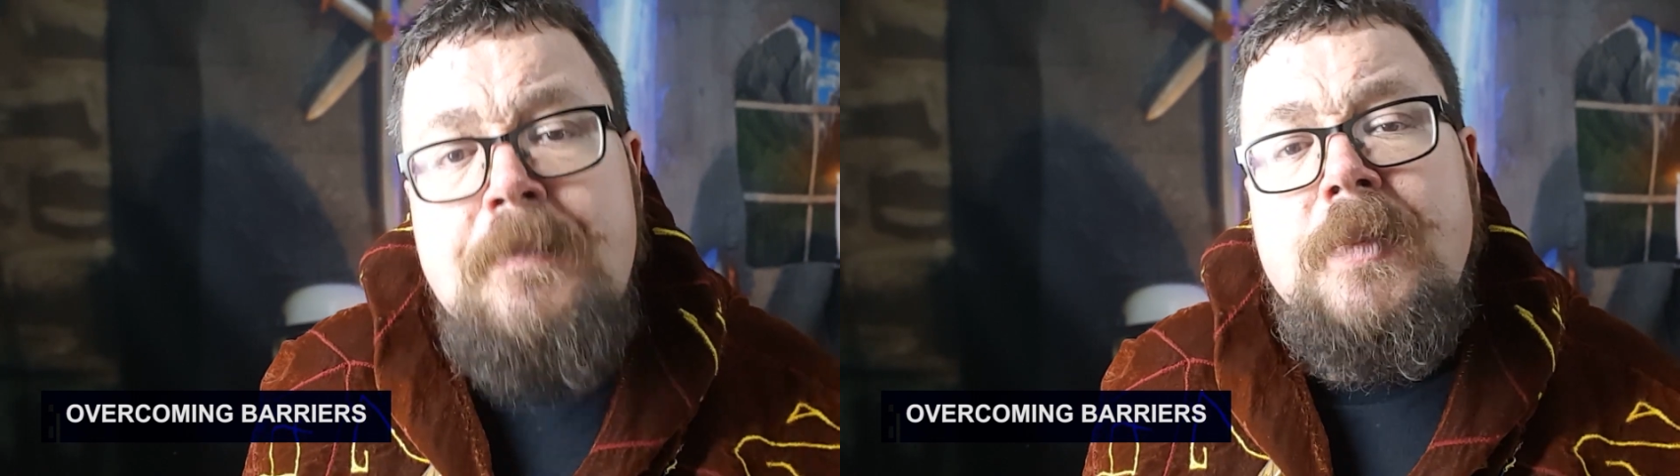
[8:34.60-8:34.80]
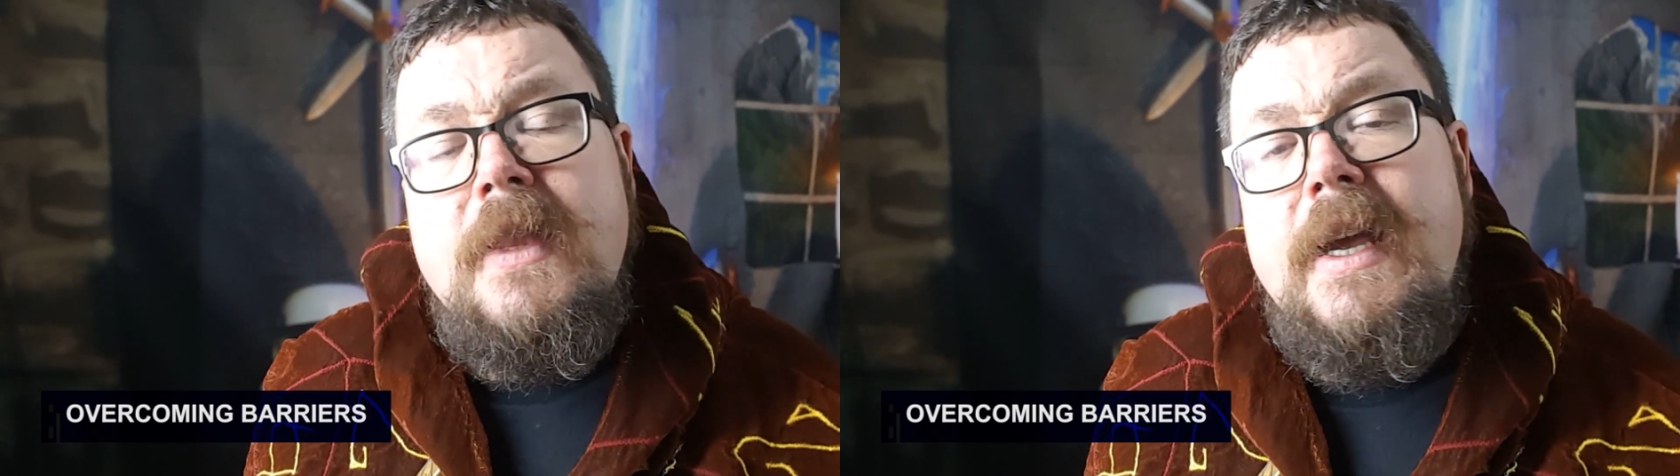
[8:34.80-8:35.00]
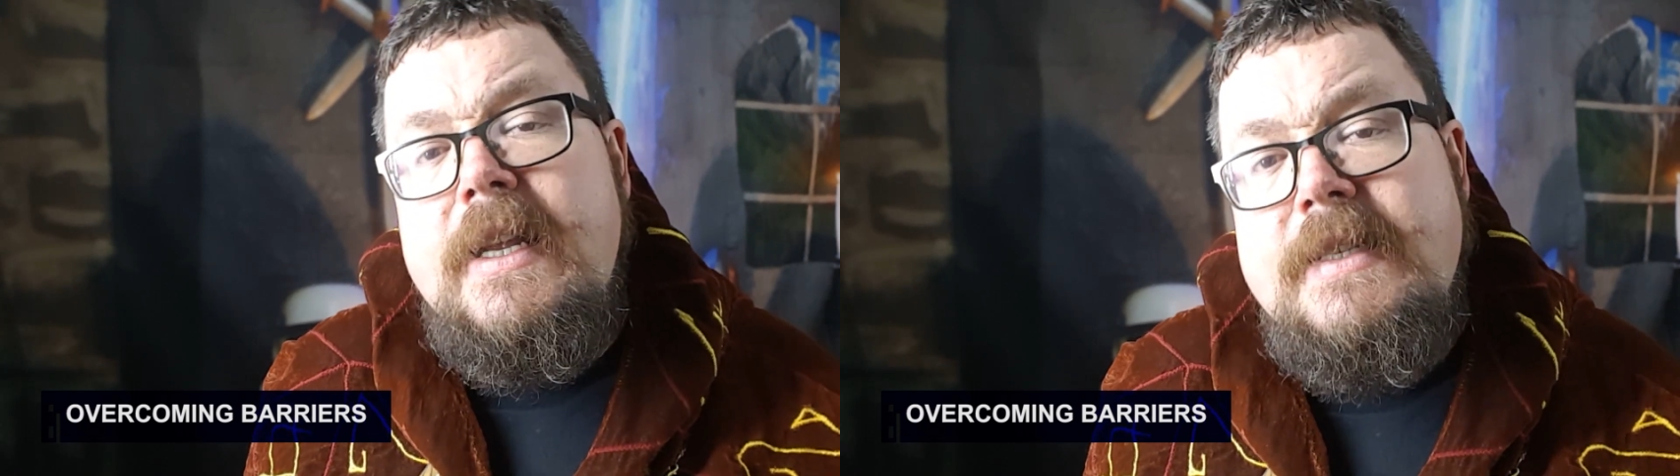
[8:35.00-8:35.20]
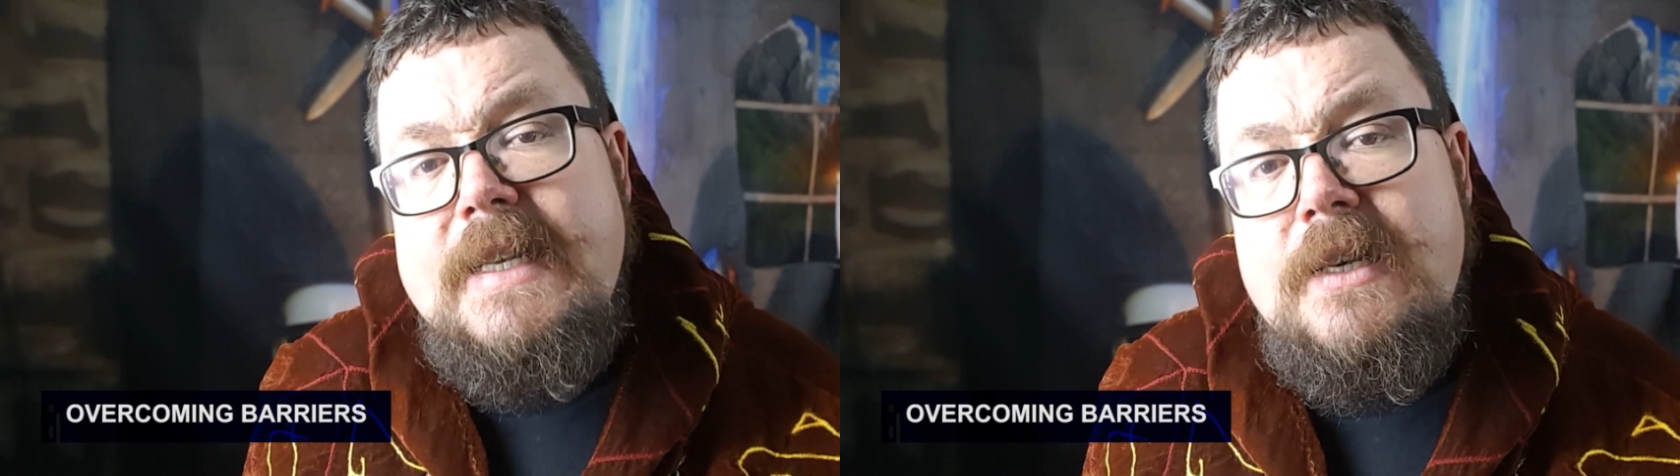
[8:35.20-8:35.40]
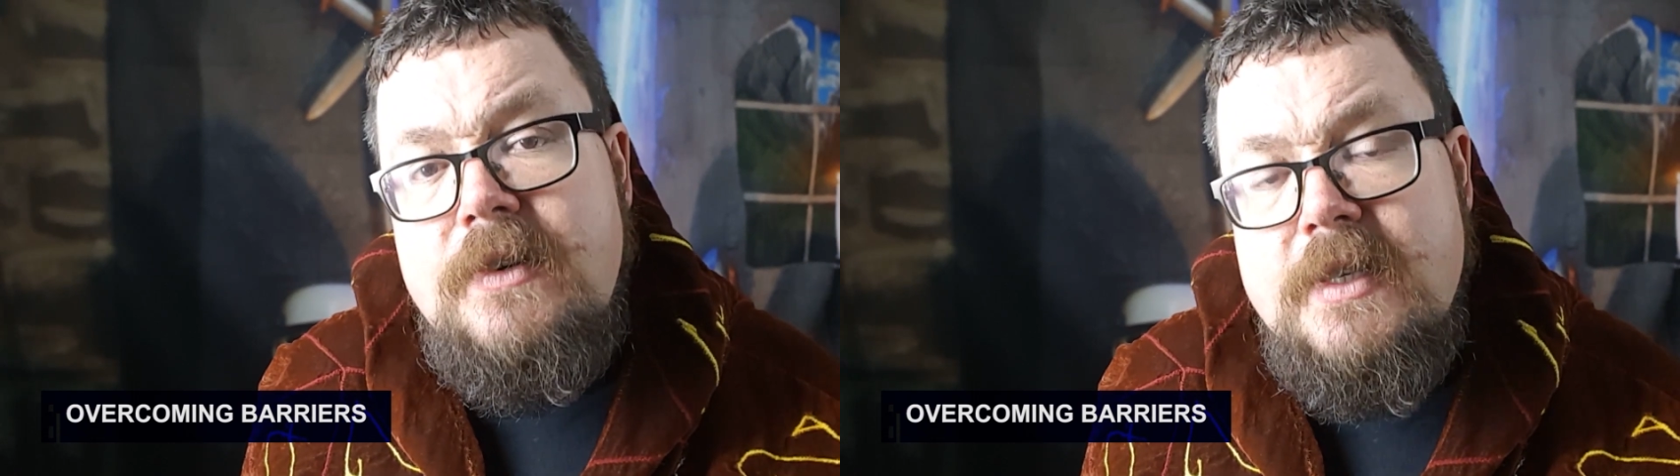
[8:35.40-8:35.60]
The
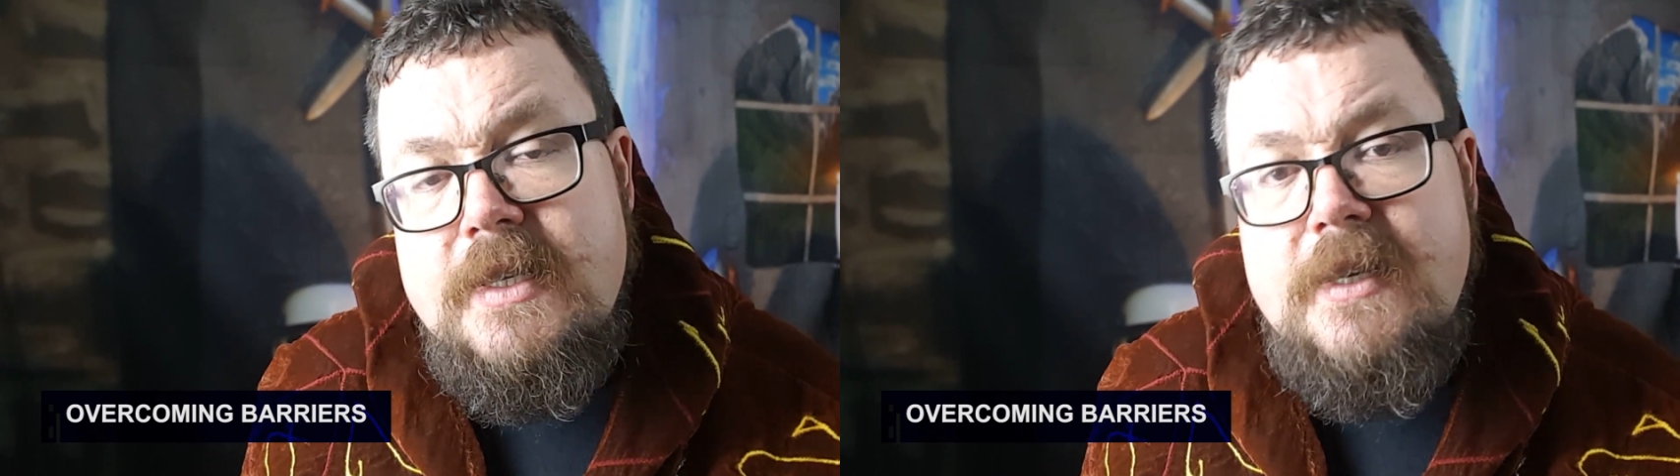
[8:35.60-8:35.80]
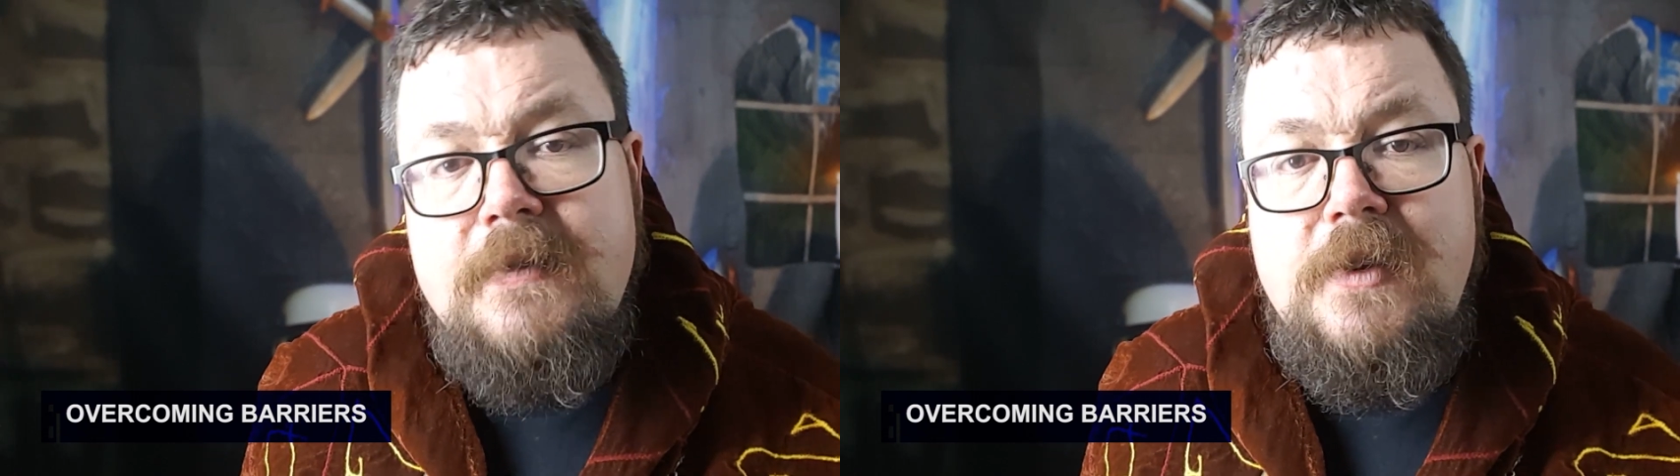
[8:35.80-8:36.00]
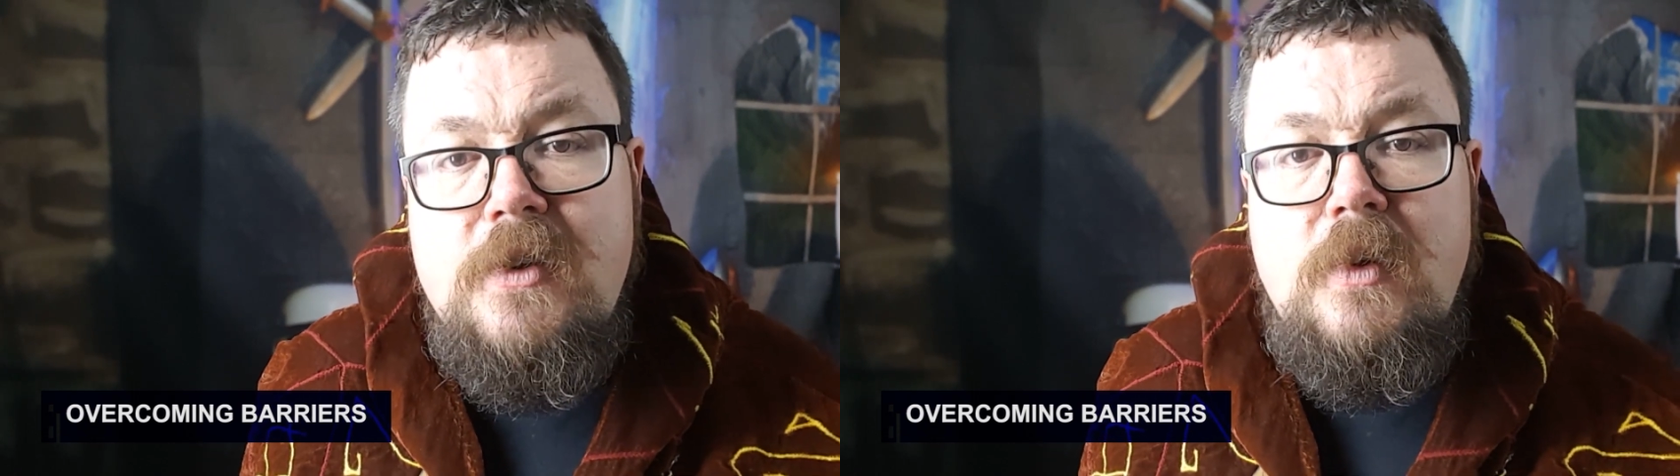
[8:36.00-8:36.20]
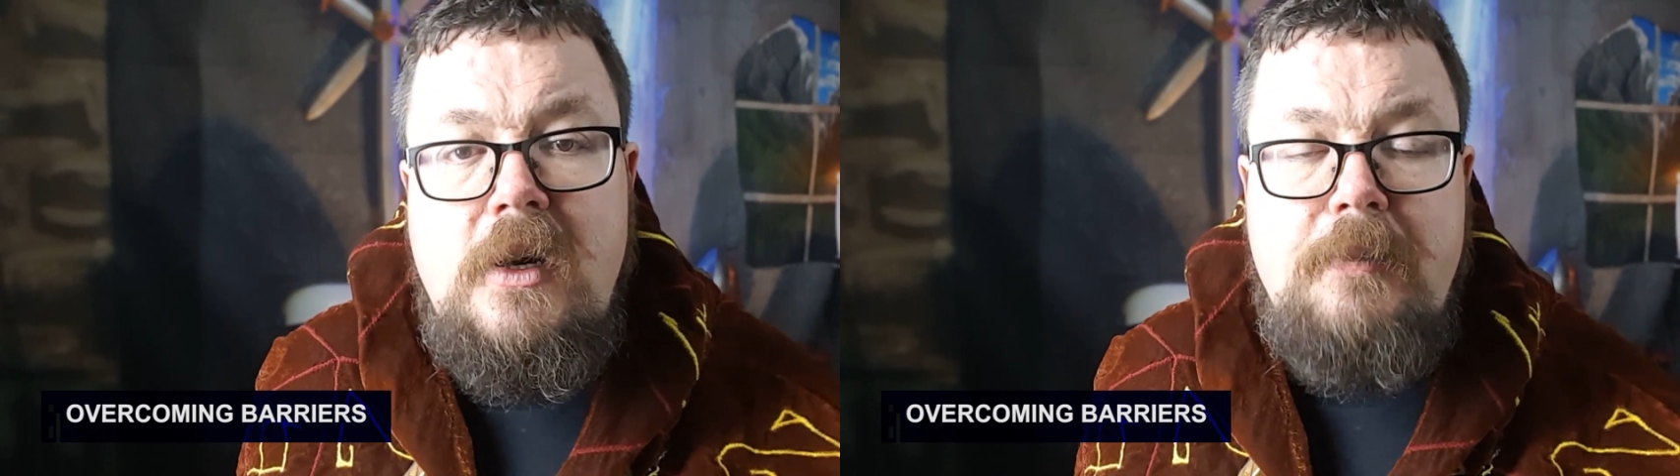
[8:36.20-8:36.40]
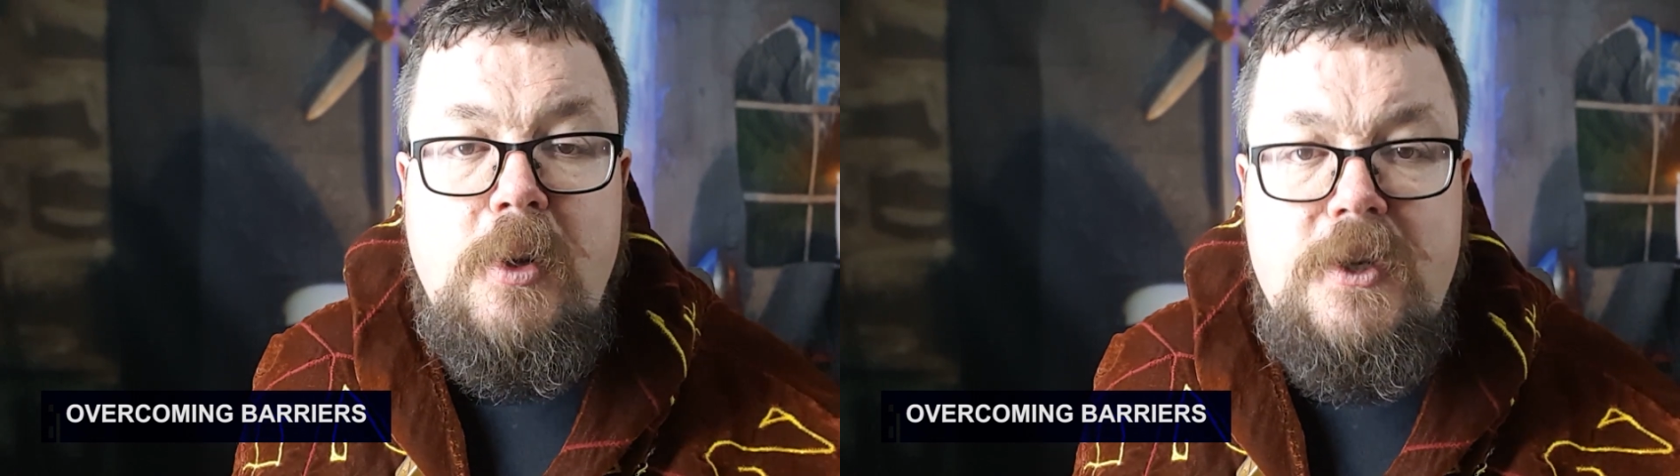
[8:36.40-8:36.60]
idea is that if you
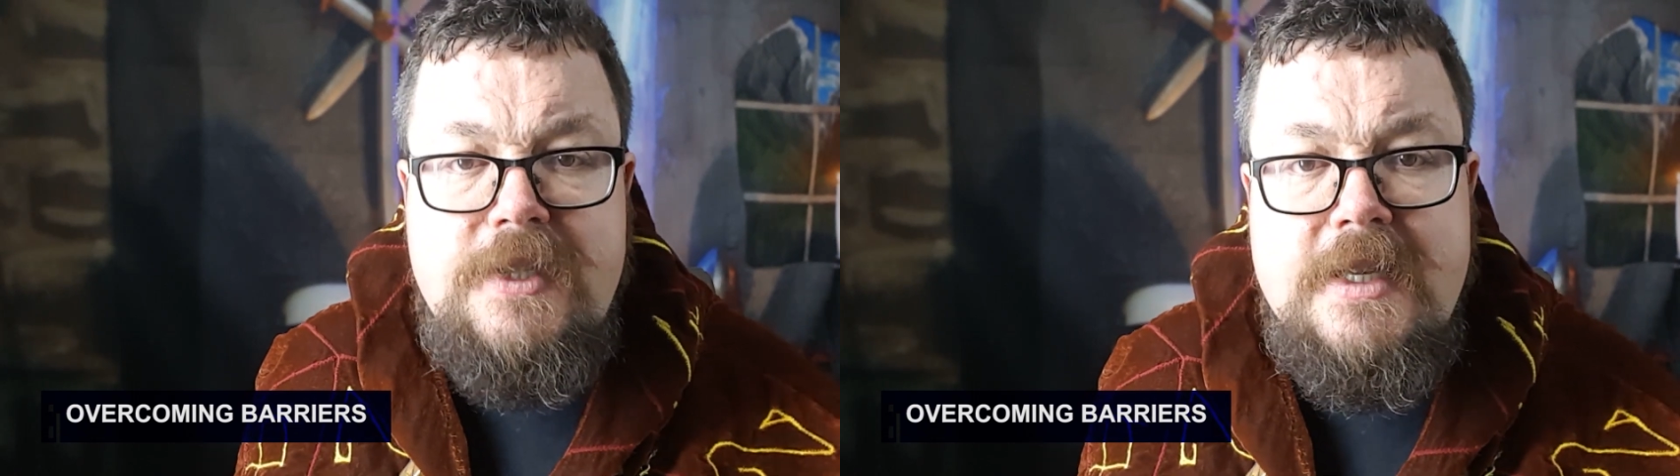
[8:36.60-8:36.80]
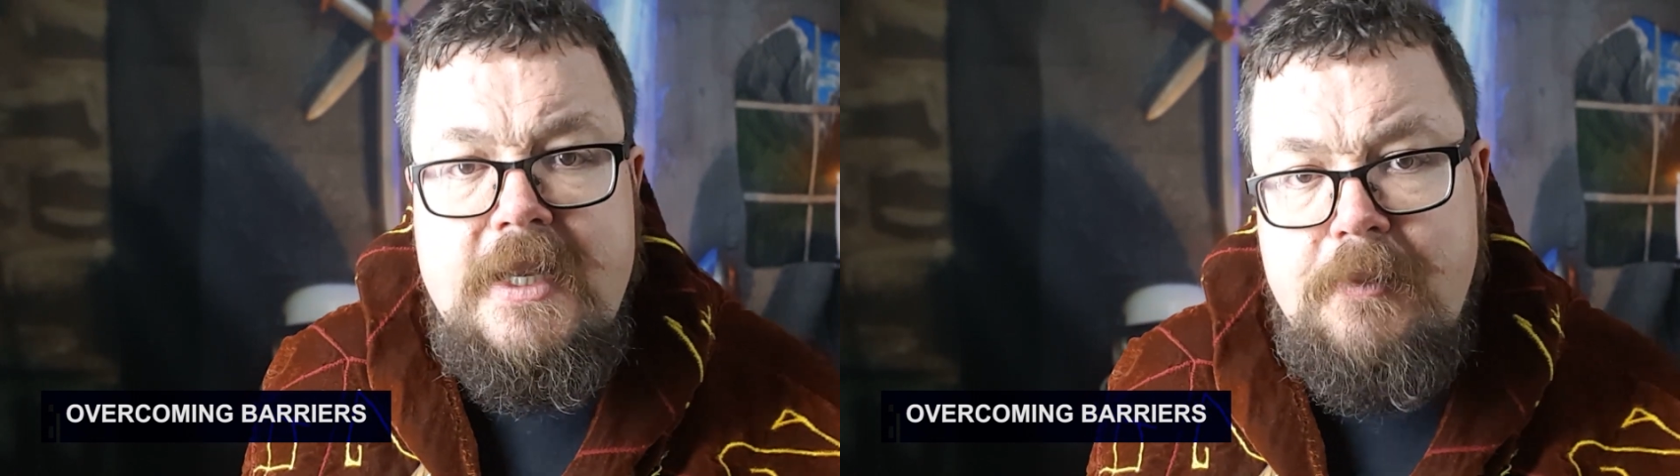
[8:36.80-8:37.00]
are personally